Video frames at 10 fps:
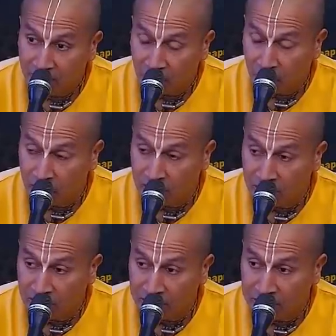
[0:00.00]
for all
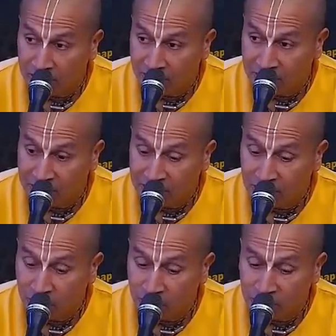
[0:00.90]
the kinds of
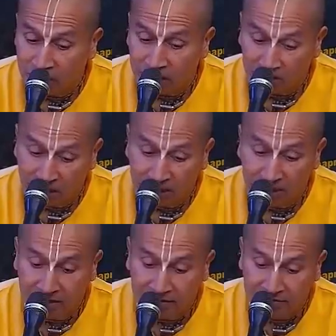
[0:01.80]
sins which I
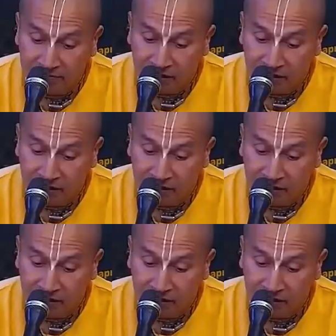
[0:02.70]
committed.